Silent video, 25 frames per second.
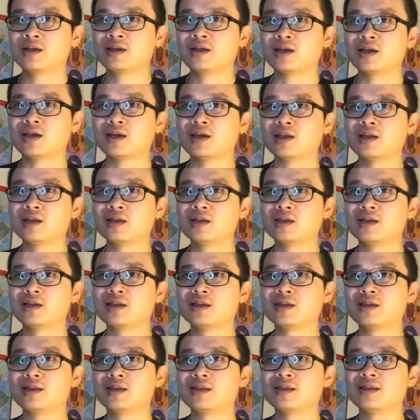And
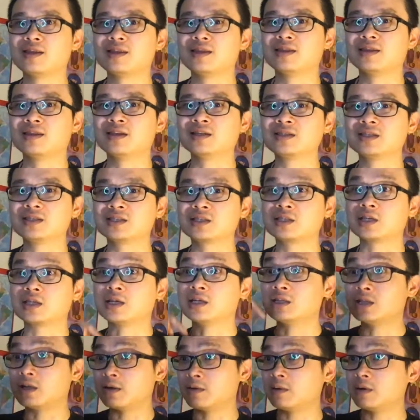this is
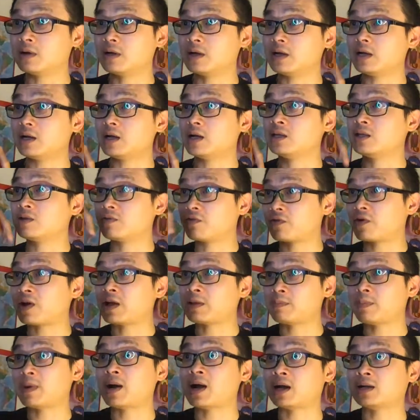in the
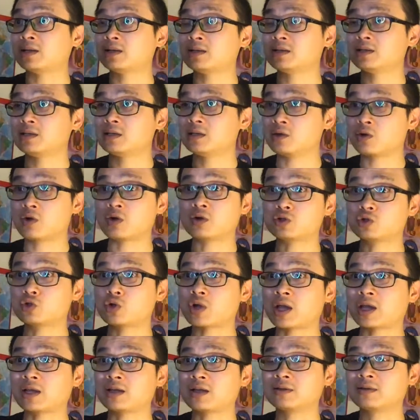front part, you
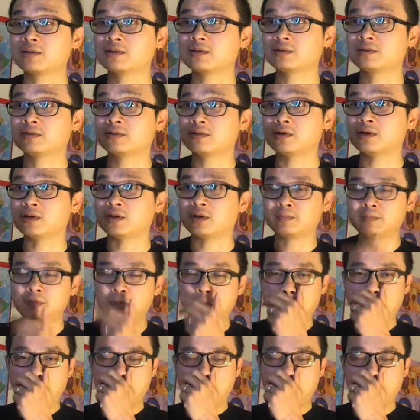contract, you know.